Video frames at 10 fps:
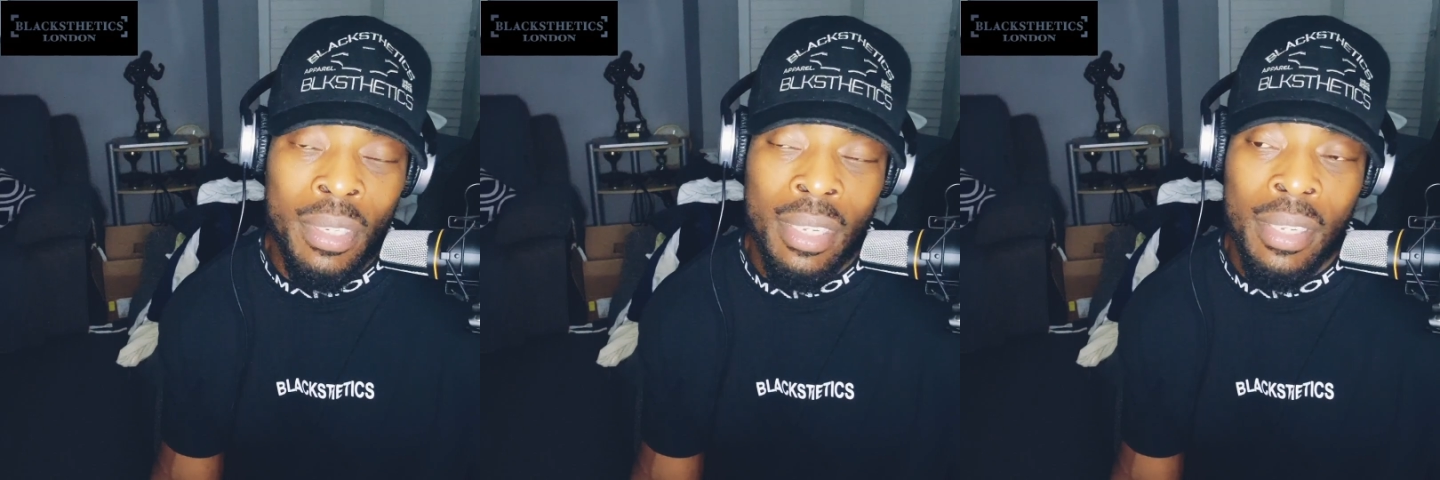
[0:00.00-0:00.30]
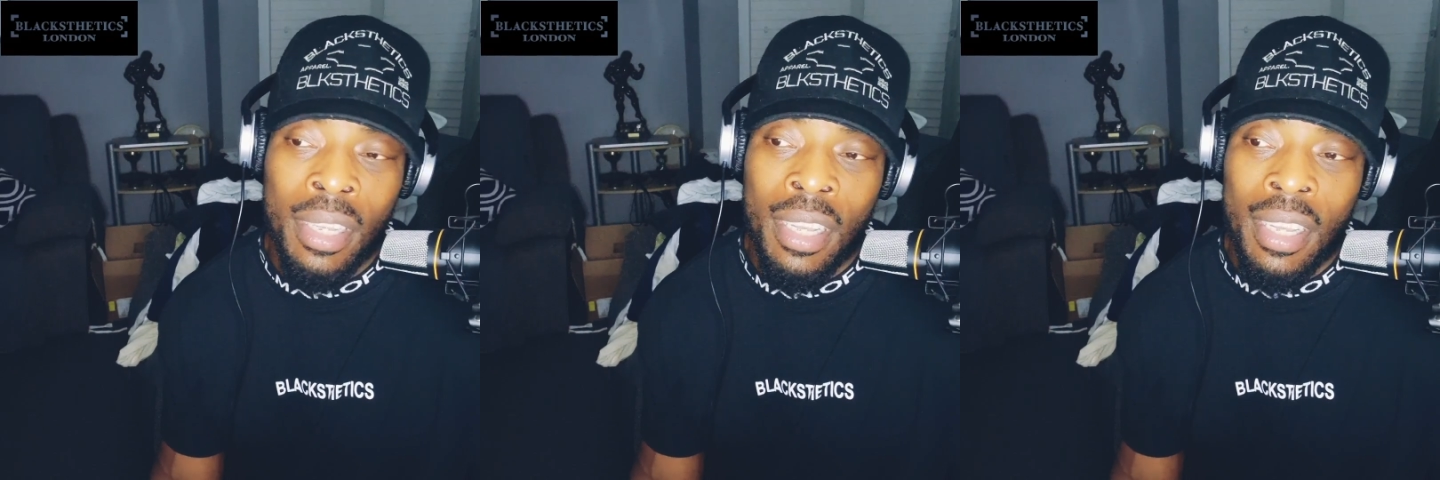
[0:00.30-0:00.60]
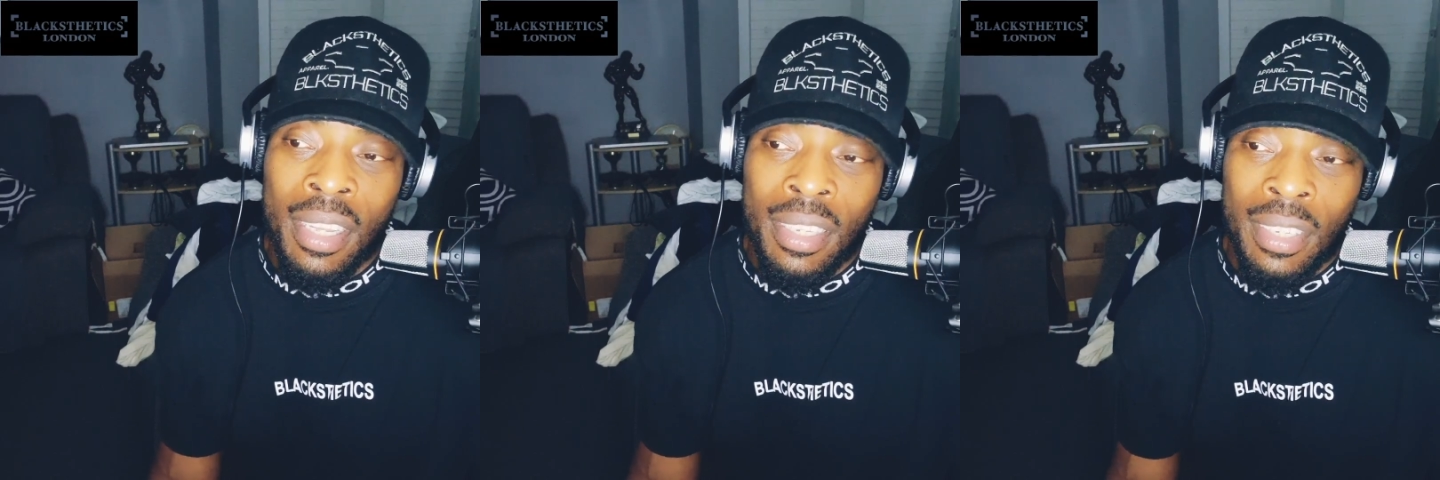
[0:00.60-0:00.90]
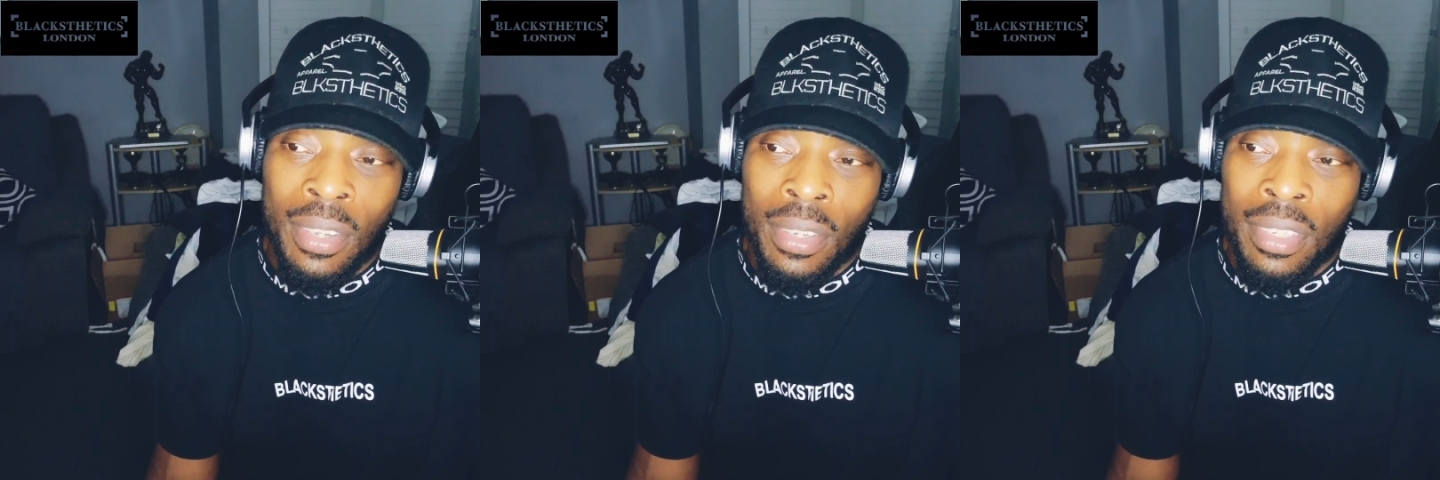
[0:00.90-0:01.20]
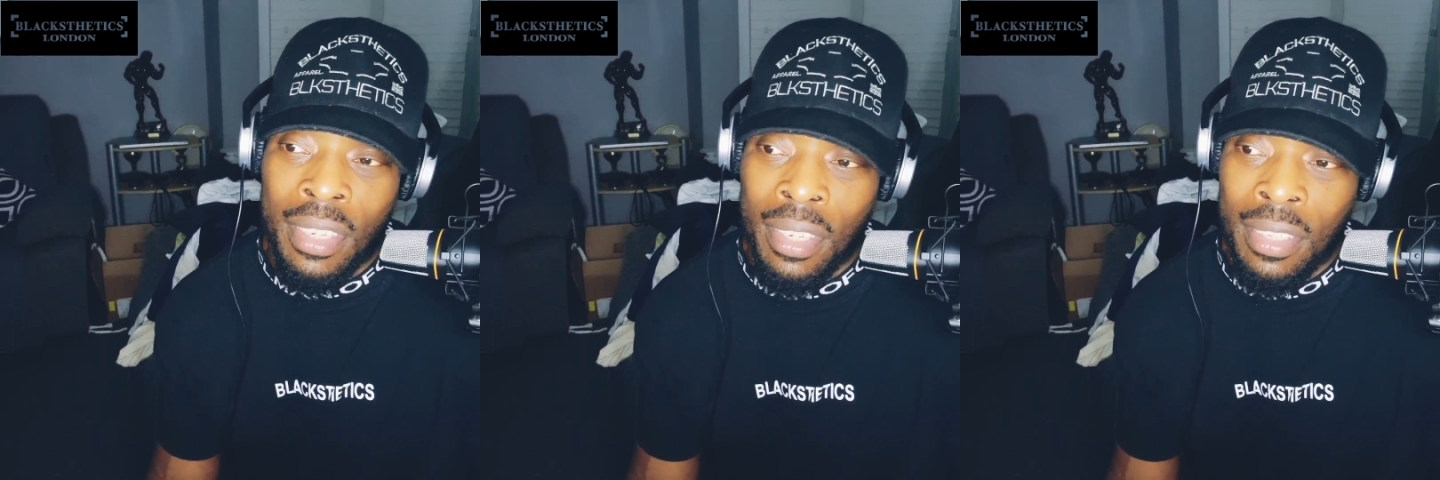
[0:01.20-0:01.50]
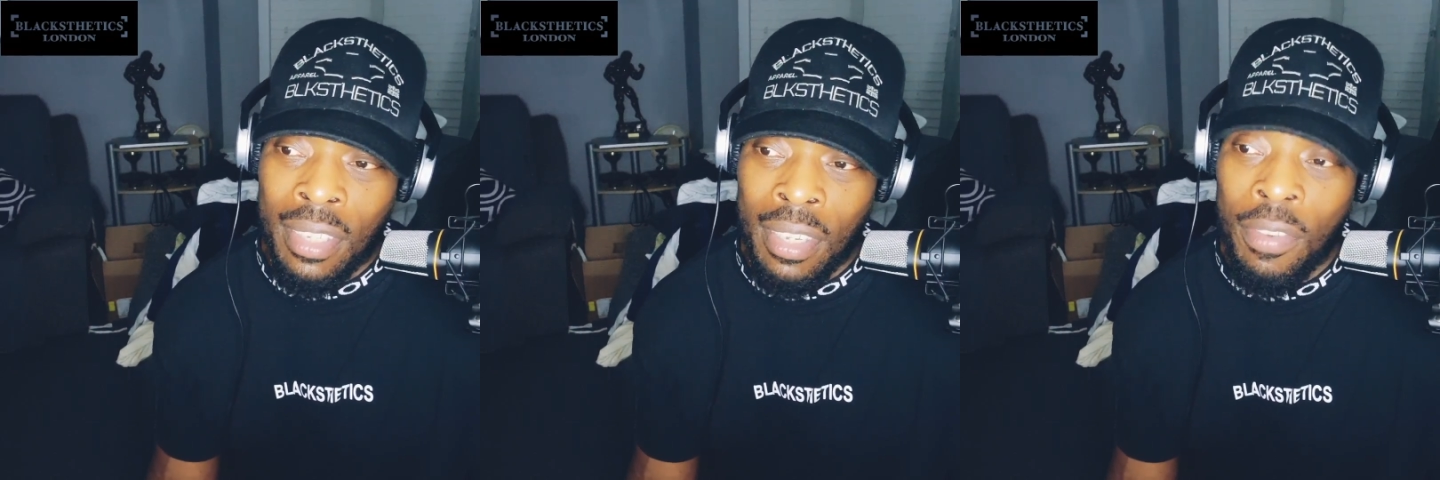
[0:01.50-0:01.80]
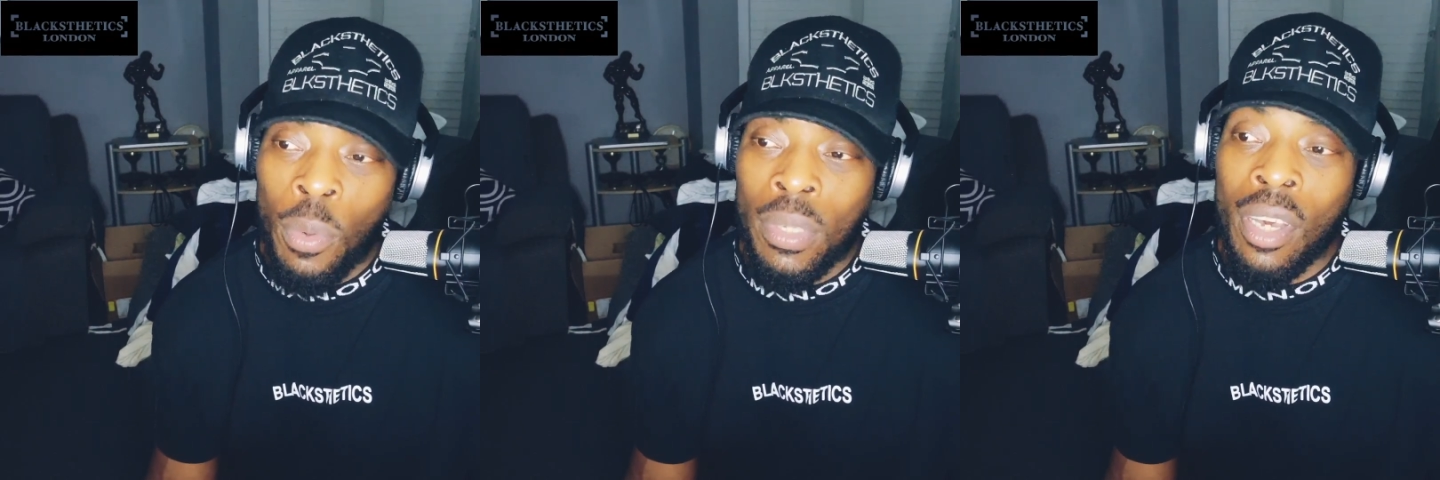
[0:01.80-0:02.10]

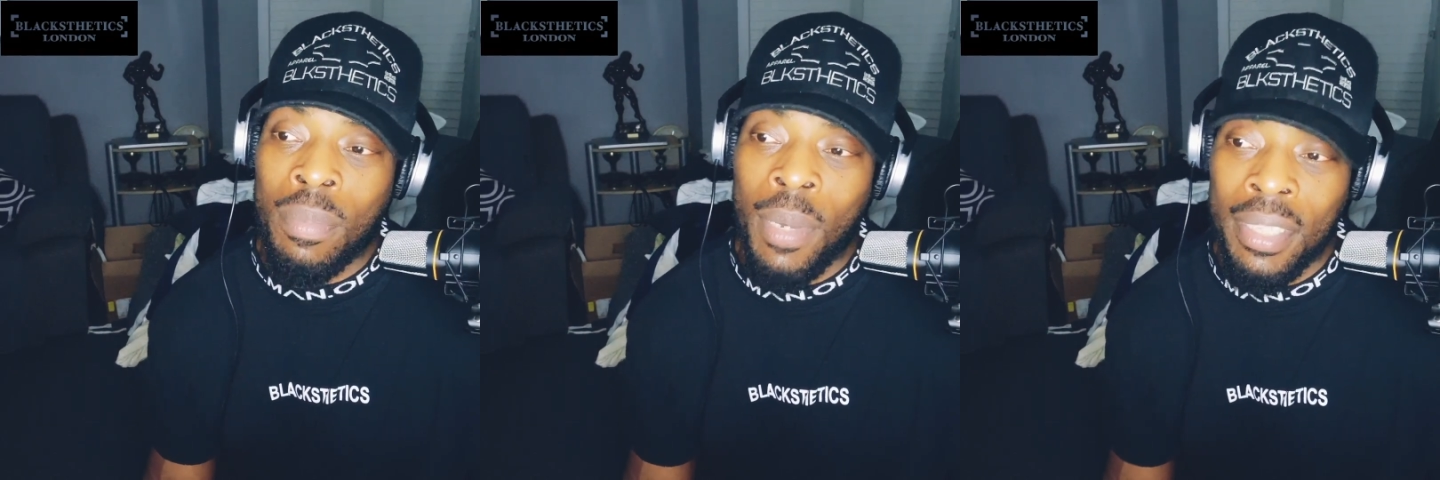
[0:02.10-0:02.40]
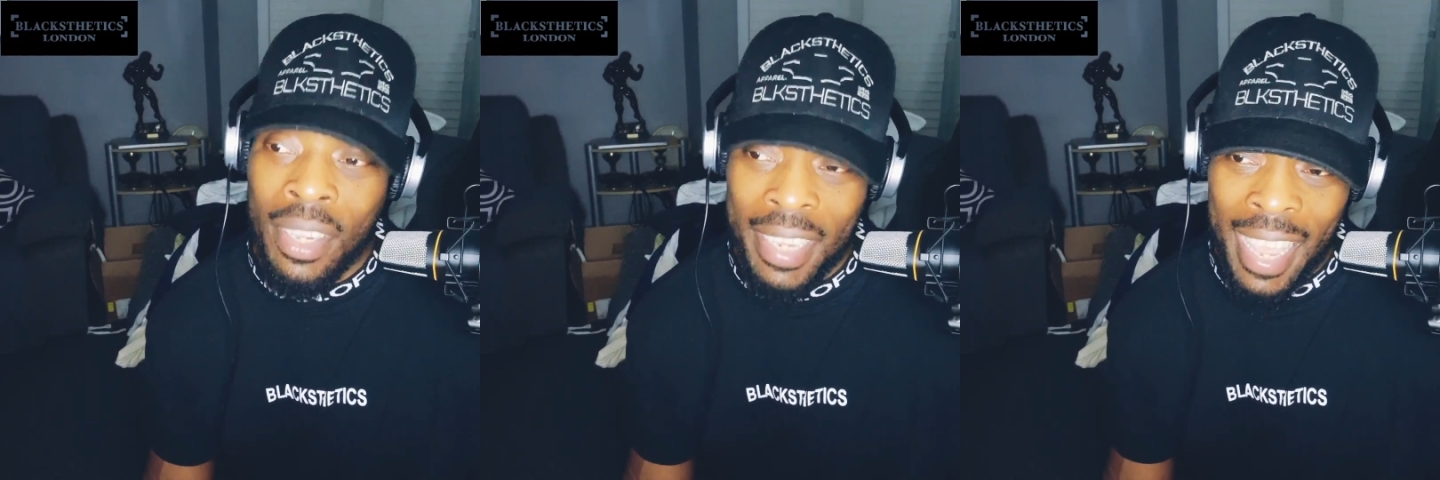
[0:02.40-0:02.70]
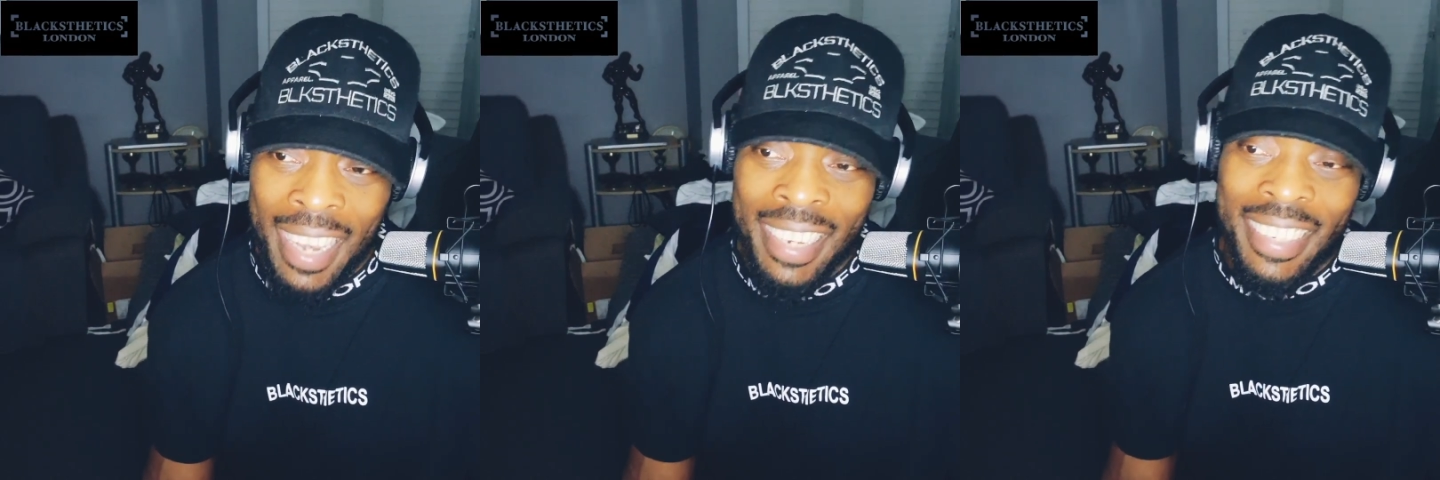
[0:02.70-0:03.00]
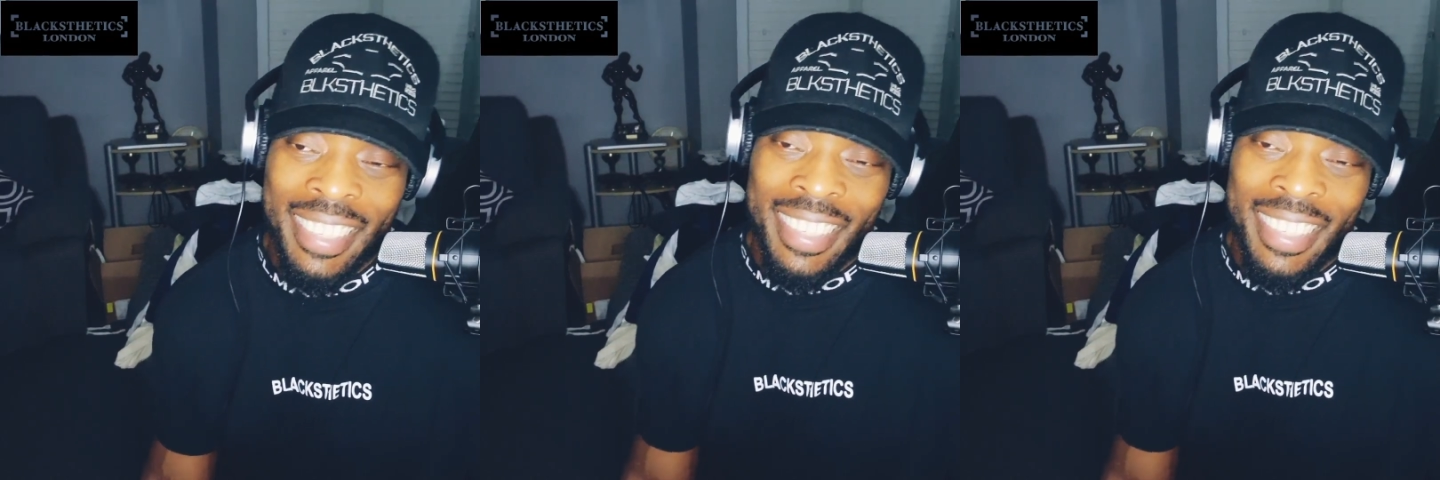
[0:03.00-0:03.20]
if I was to ask my son again